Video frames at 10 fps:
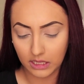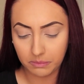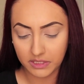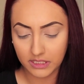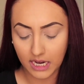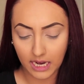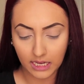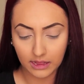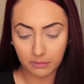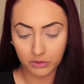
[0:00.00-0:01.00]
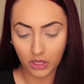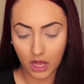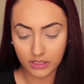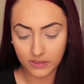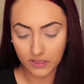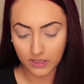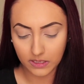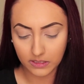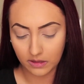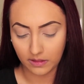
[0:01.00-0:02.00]
lip stain, lip
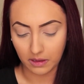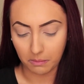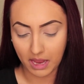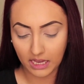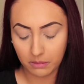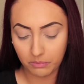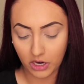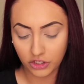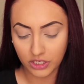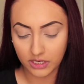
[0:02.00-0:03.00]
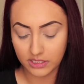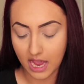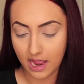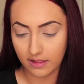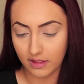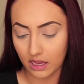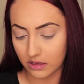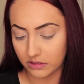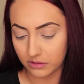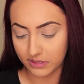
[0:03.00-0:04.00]
glosses, they makeup brushes, and they
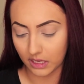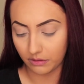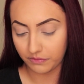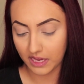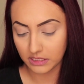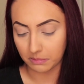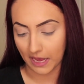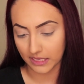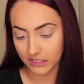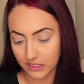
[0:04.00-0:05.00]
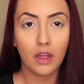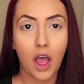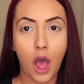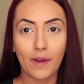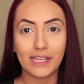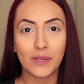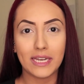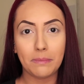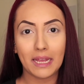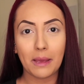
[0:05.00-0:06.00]
also sell face masks. Alright, so I
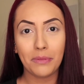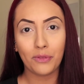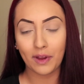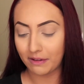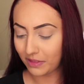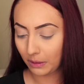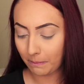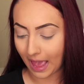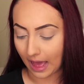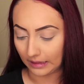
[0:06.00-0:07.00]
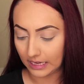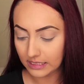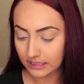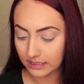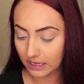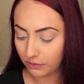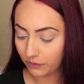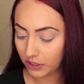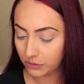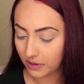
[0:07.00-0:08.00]
did pick up 3 of their palettes. The
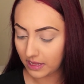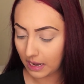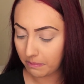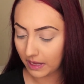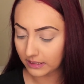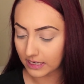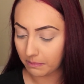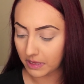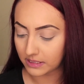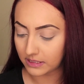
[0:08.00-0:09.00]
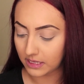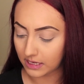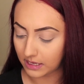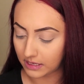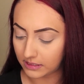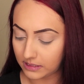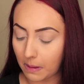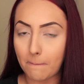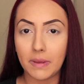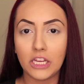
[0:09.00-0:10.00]
first one that I picked up is this
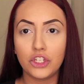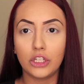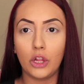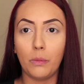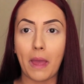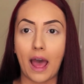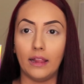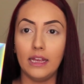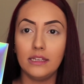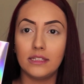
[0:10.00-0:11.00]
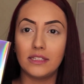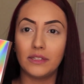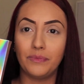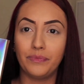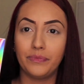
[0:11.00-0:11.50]
Beach Glow palette.